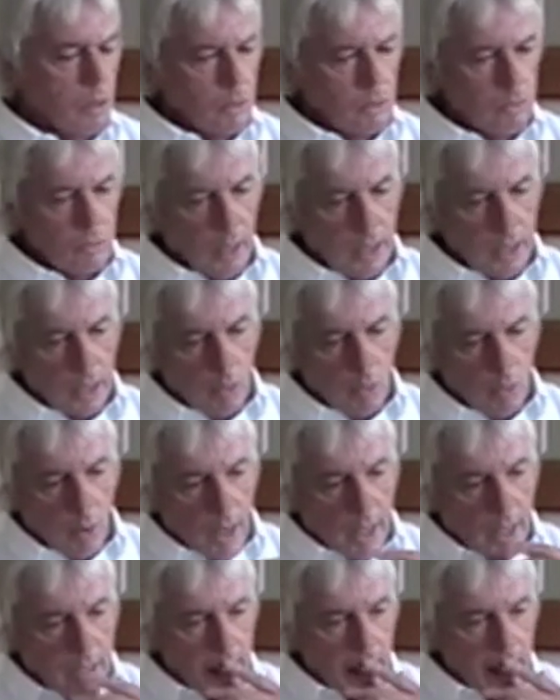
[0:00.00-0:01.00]
running
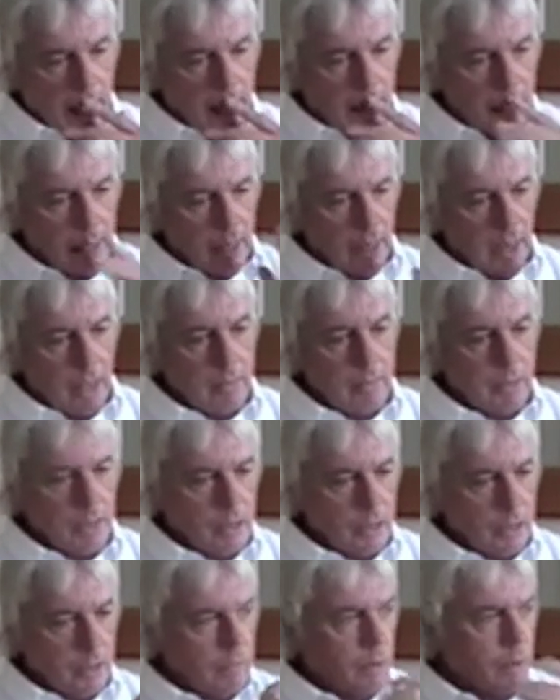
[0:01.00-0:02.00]
away claiming
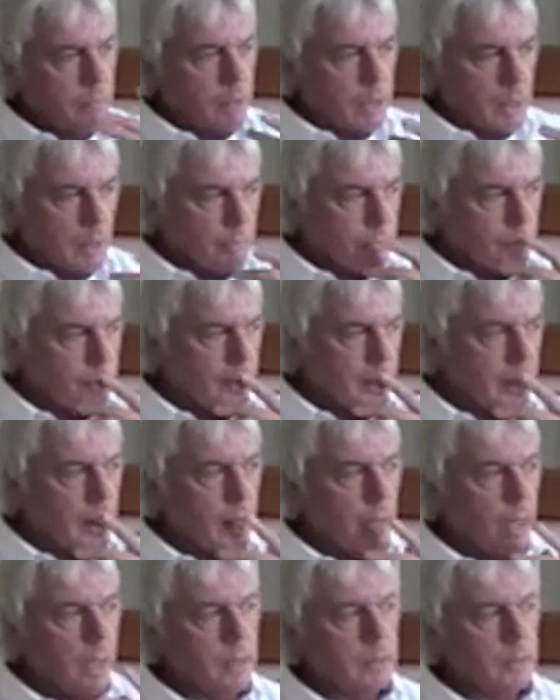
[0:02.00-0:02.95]
that you've overcome fear.